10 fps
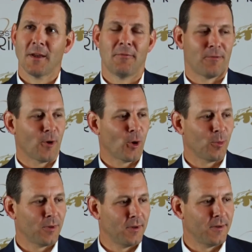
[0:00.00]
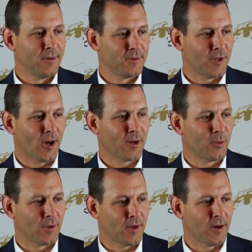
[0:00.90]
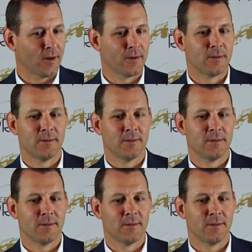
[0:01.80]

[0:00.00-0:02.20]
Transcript: firm talk with our